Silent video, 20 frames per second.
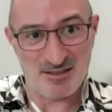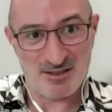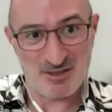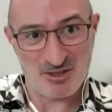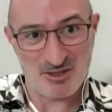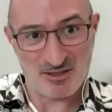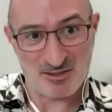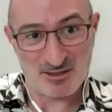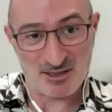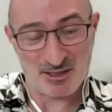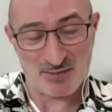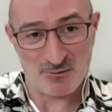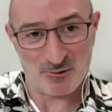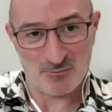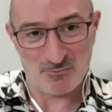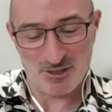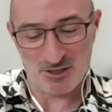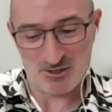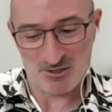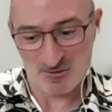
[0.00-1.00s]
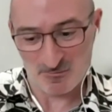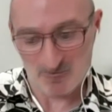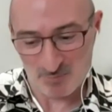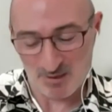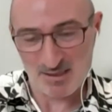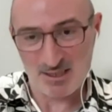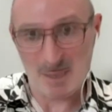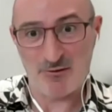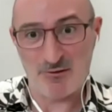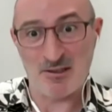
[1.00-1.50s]
digital transformation
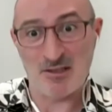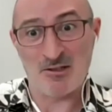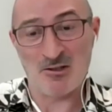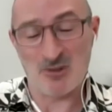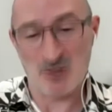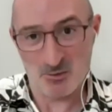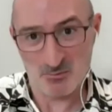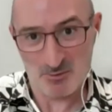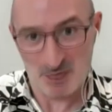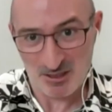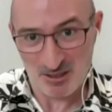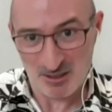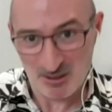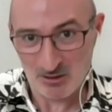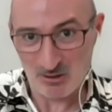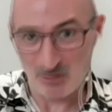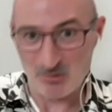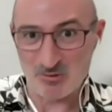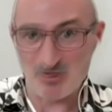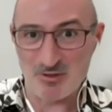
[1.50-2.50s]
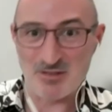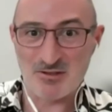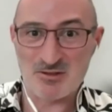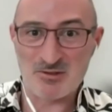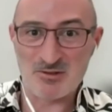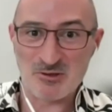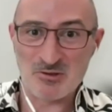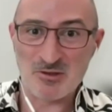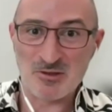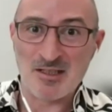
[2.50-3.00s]
of Pacific economy, including
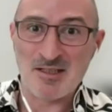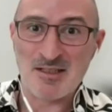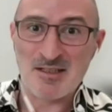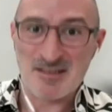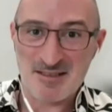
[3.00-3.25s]
through